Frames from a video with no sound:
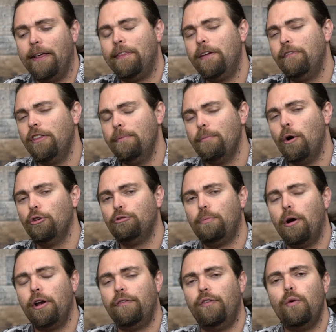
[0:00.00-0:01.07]
I think for the most
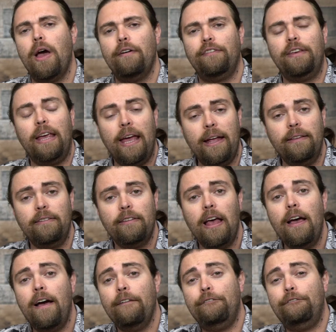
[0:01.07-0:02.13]
part, if you have kids,
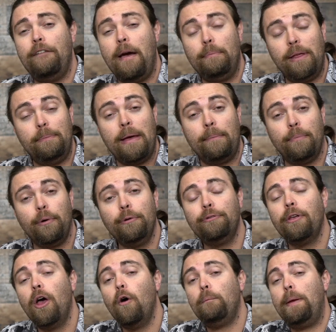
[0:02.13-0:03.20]
family
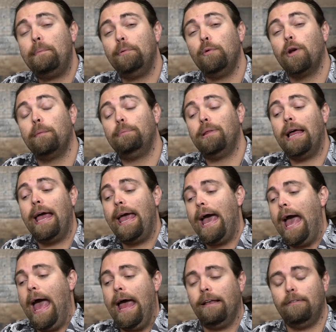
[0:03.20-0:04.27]
members, people you want to play
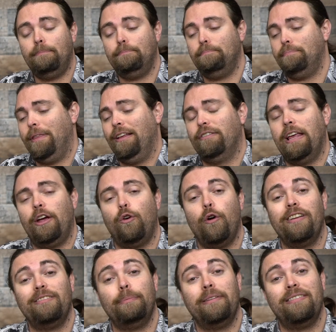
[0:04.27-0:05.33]
at things like
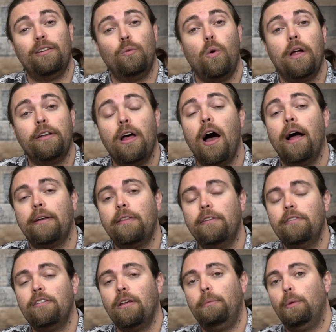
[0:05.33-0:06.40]
Christmas and whatnot,
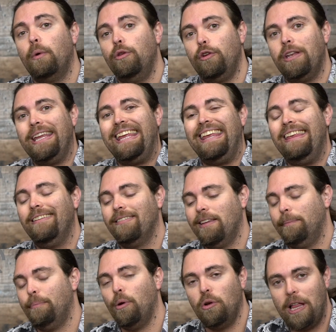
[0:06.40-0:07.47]
this is going to be one you can
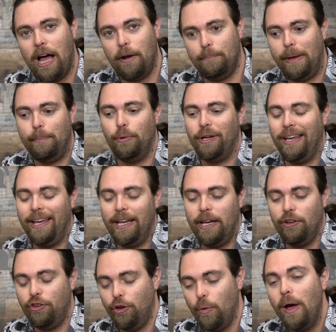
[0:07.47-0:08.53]
easily pull out and people can get
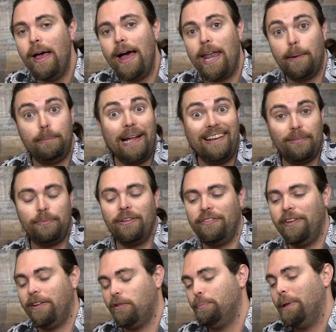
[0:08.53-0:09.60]
into. And it plays up to
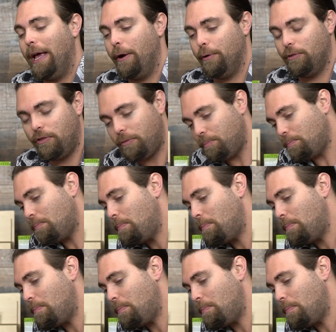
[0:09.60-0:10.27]
six players.